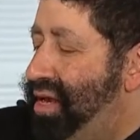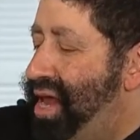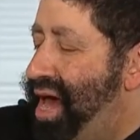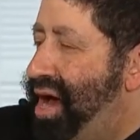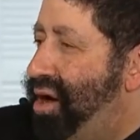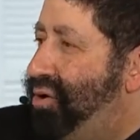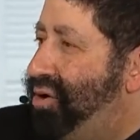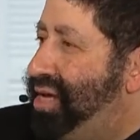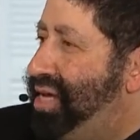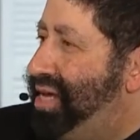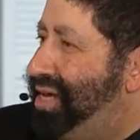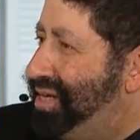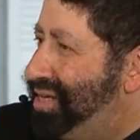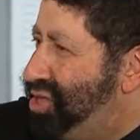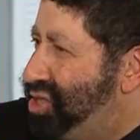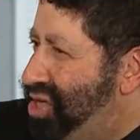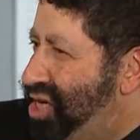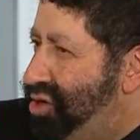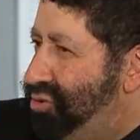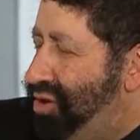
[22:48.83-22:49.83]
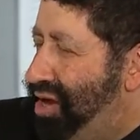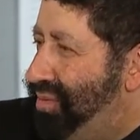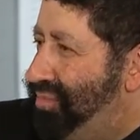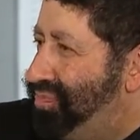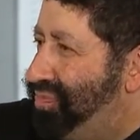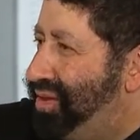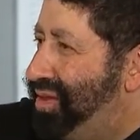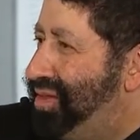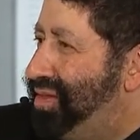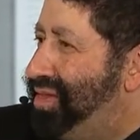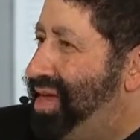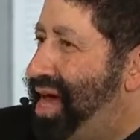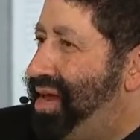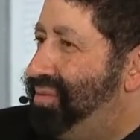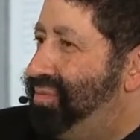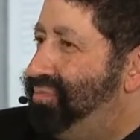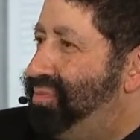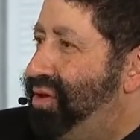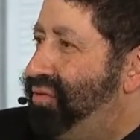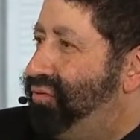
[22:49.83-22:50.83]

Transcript: Now, he had a secret that